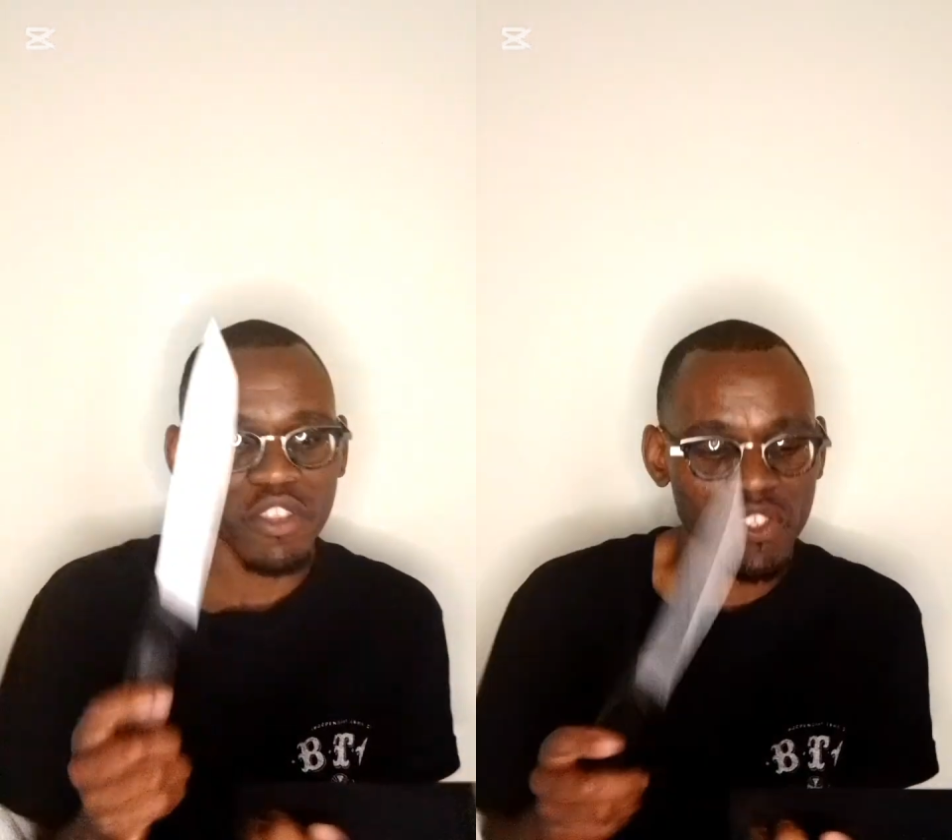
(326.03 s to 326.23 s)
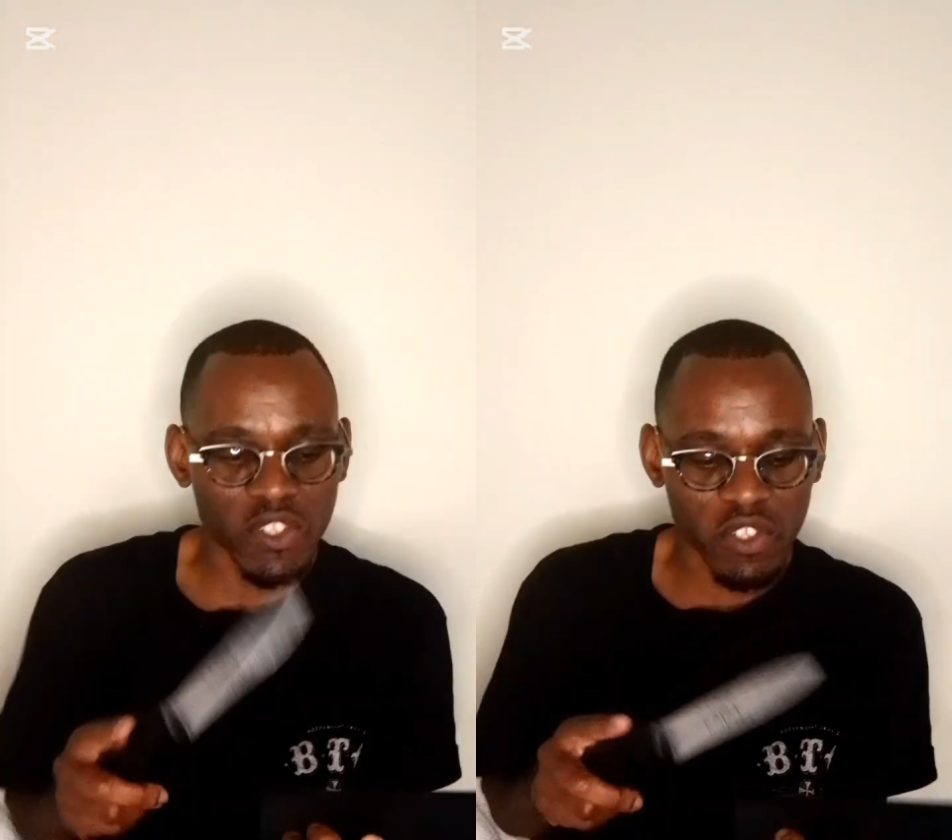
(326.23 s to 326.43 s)

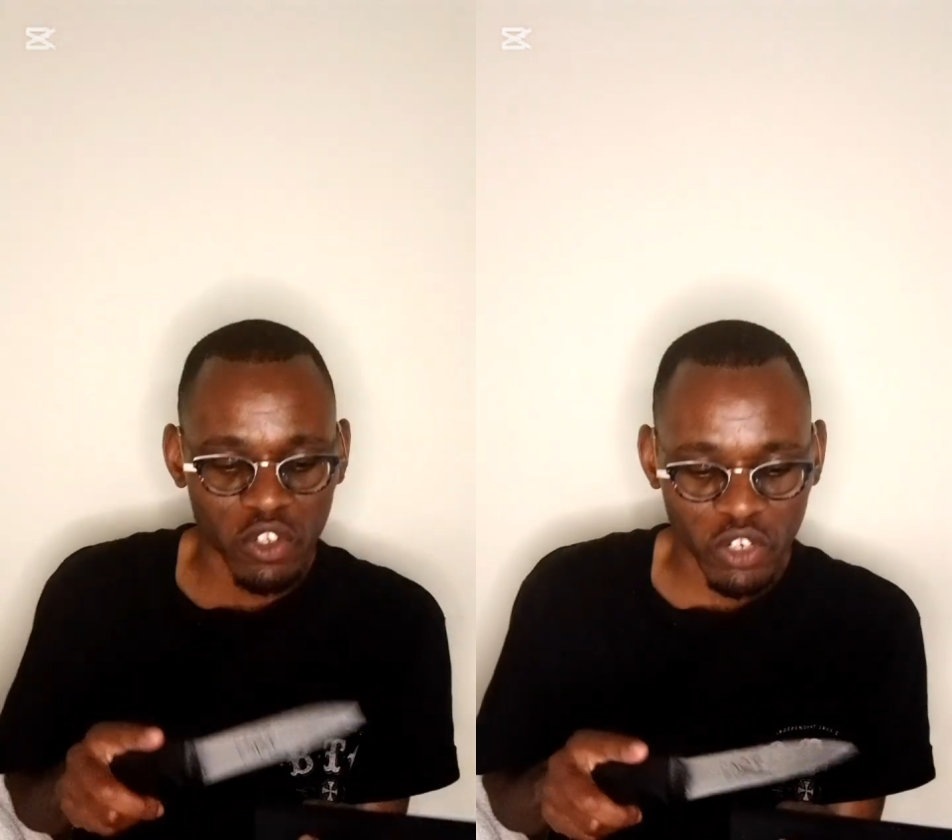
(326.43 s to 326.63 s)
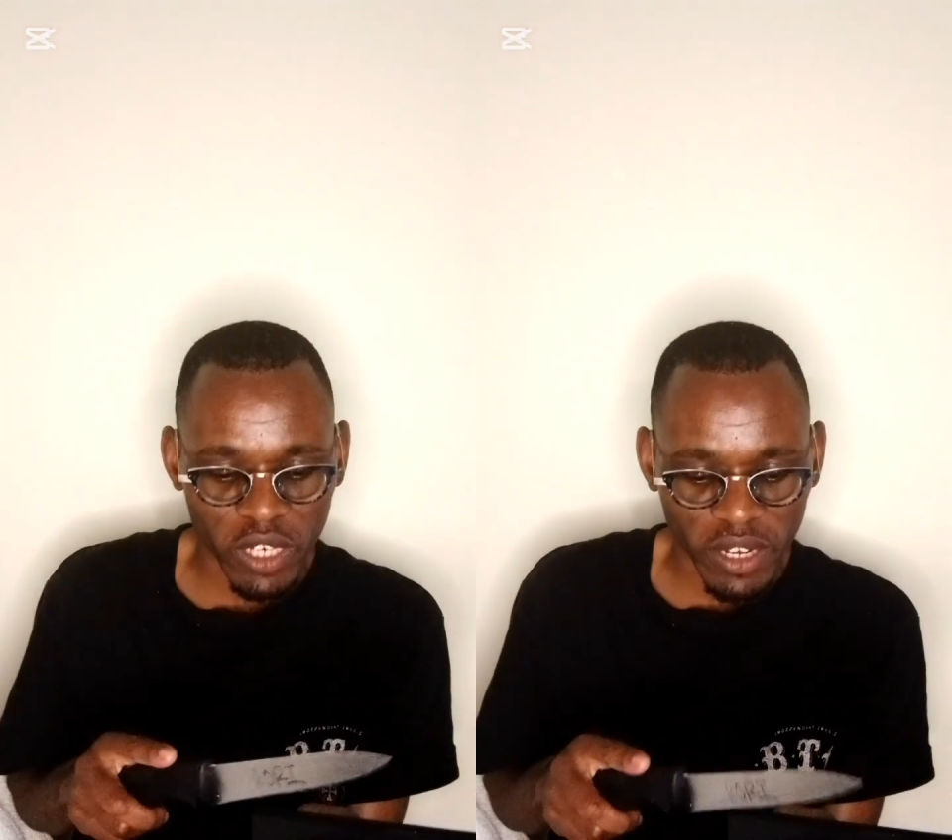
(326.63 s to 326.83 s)
This is
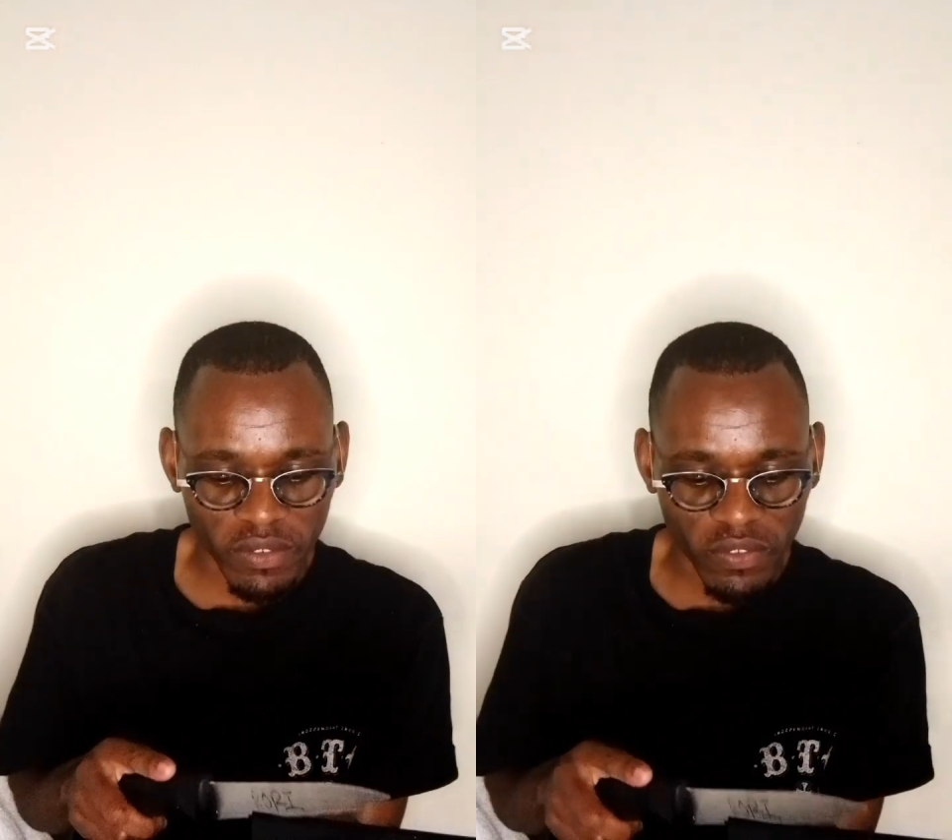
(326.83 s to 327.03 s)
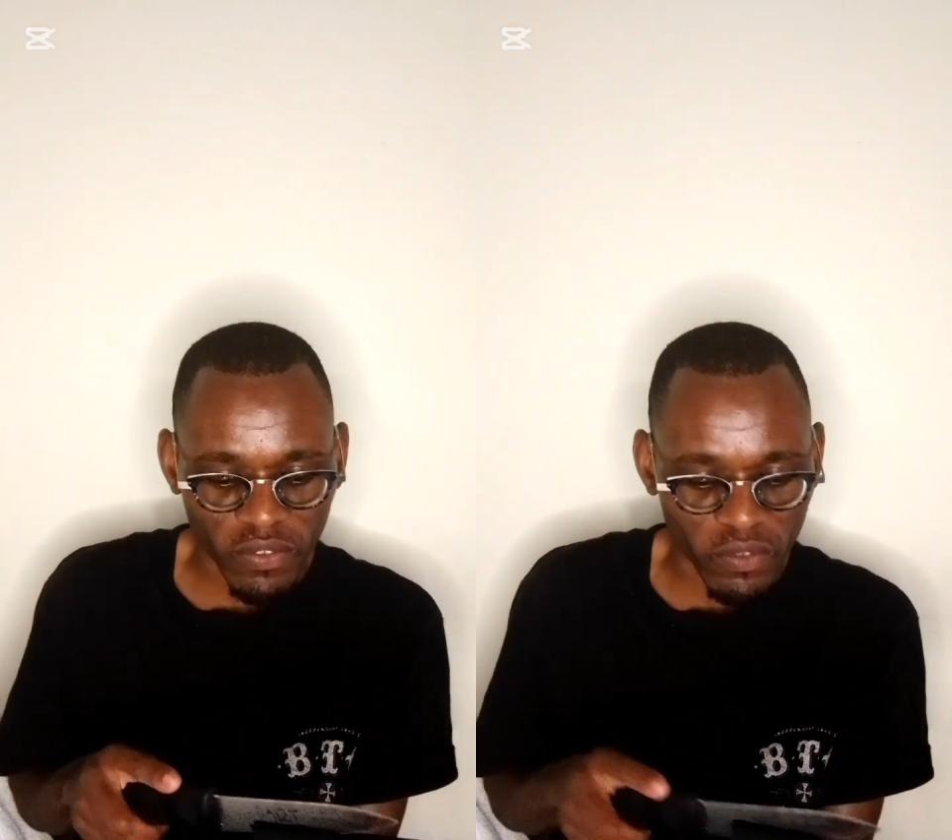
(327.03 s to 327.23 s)
a good knife
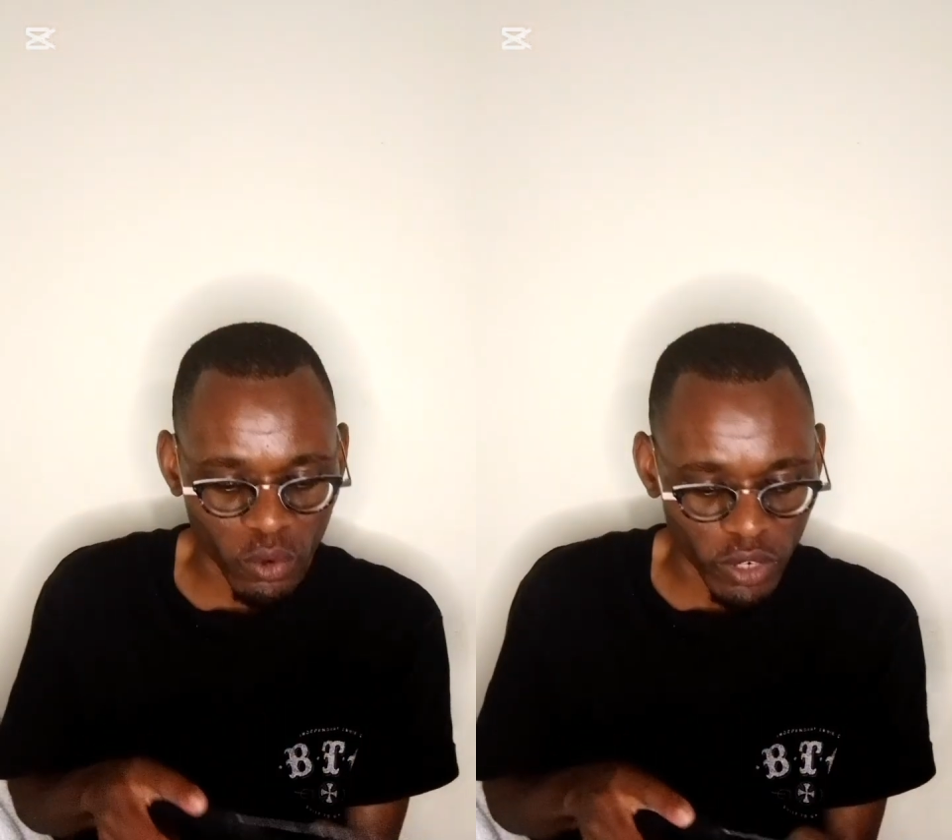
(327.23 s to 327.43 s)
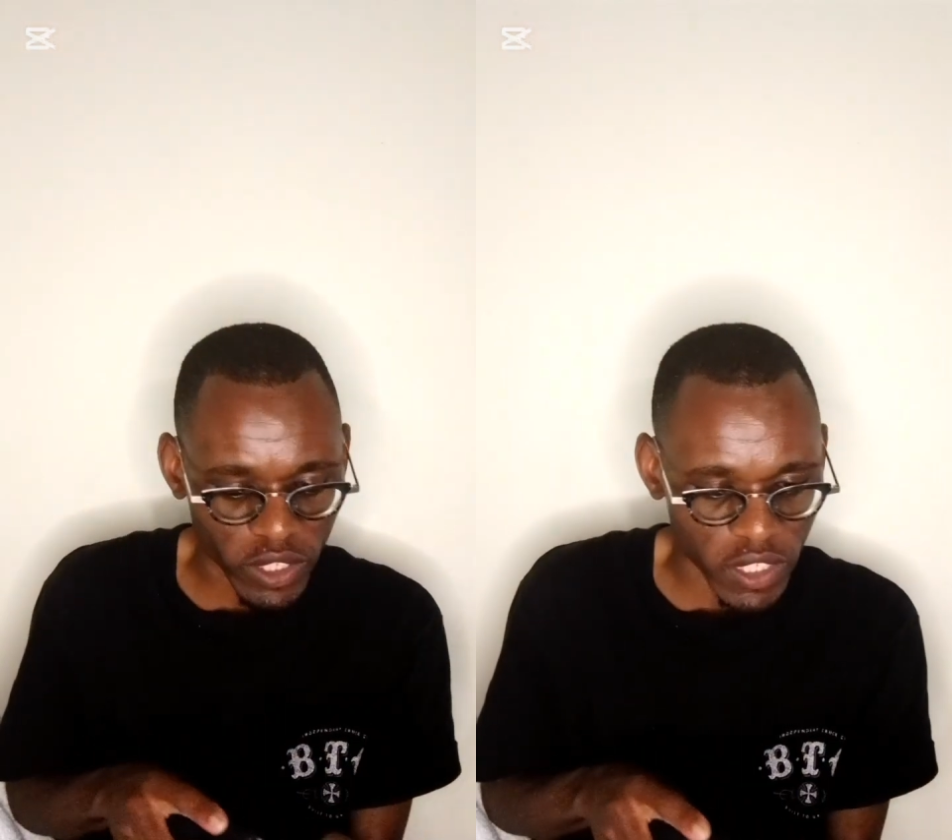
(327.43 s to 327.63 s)

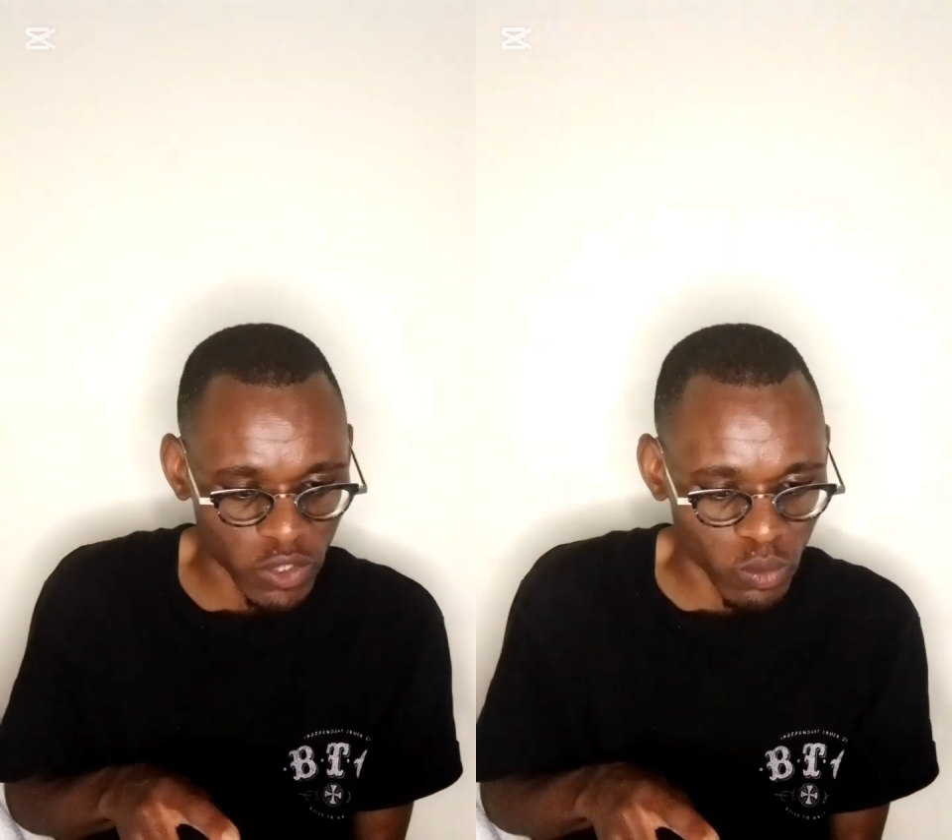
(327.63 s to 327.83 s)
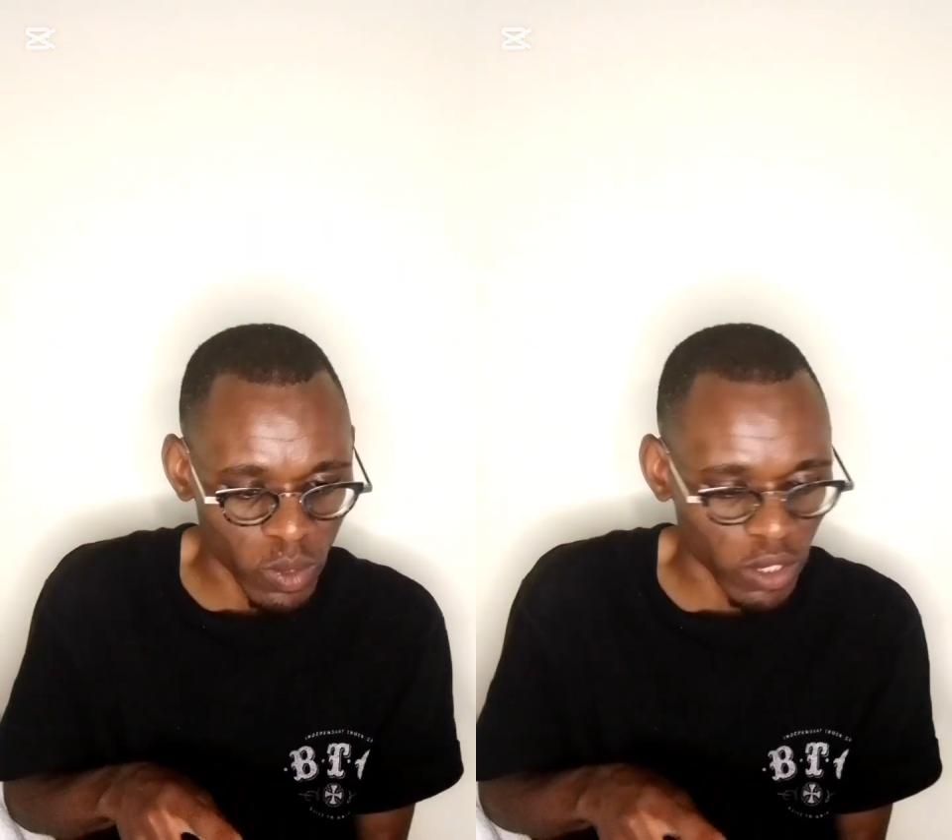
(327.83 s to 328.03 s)
for it
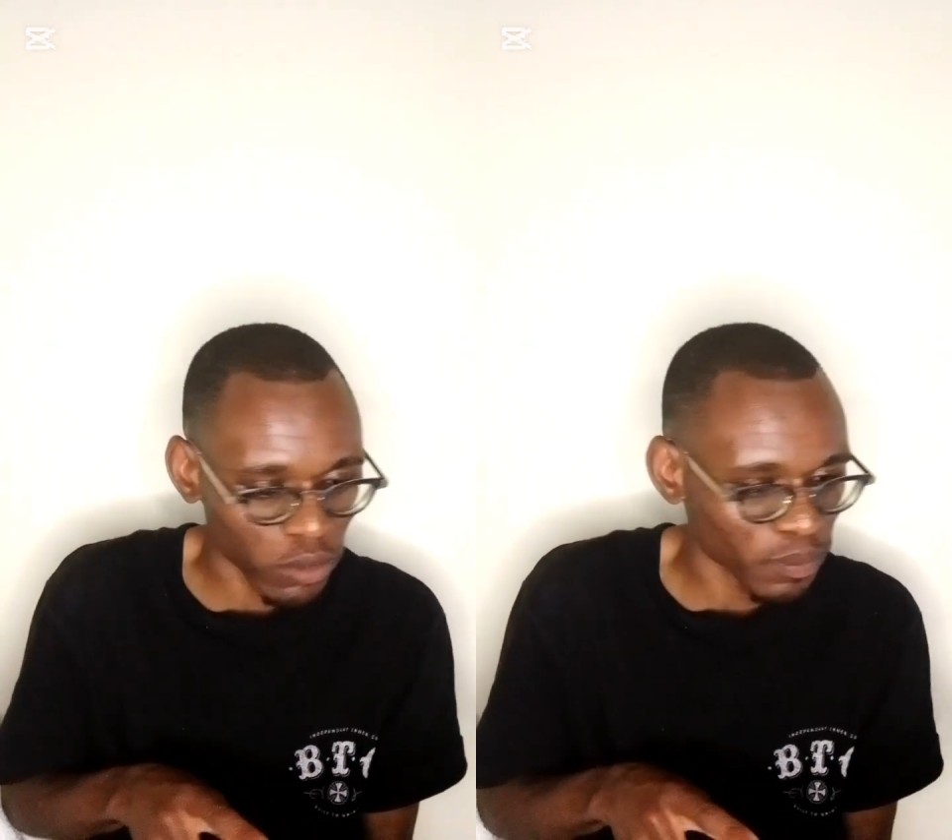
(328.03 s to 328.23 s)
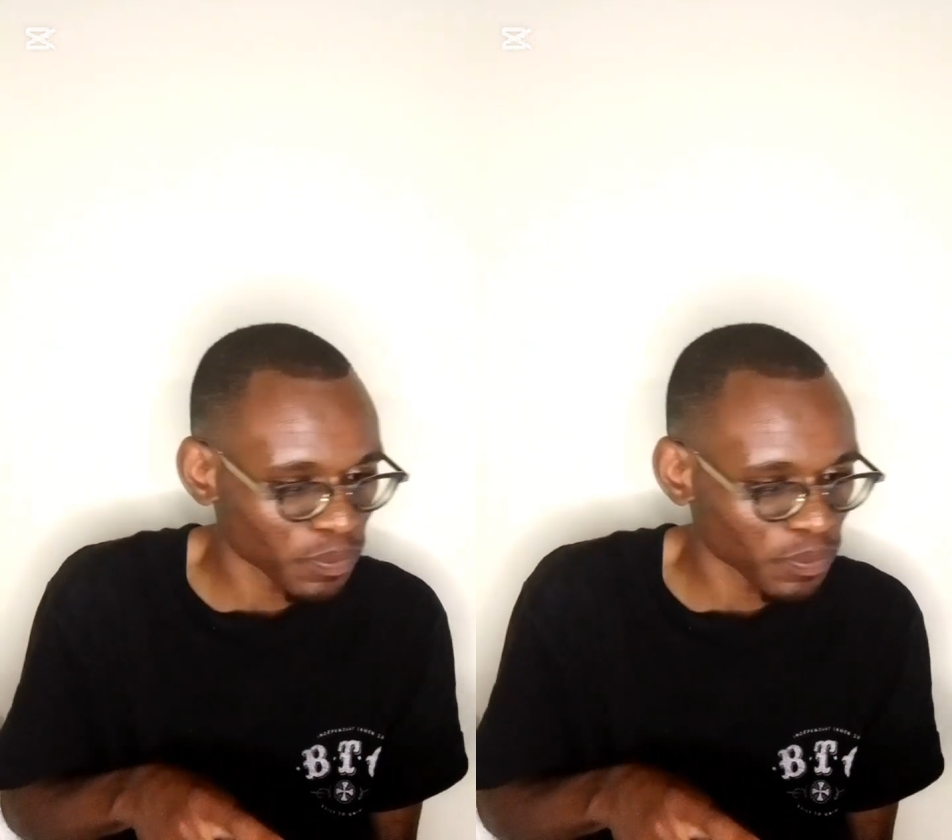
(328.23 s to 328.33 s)
as well.